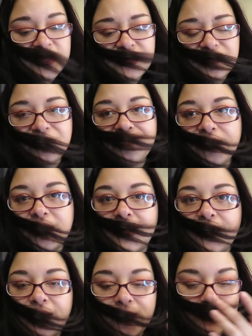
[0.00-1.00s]
a different
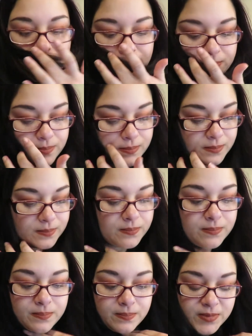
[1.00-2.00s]
um,
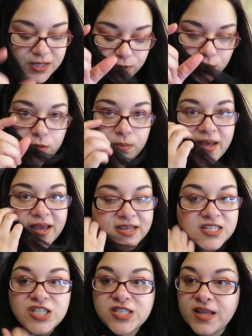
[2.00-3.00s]
little
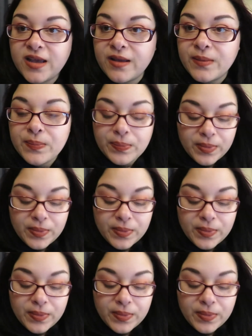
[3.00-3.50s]
package thing.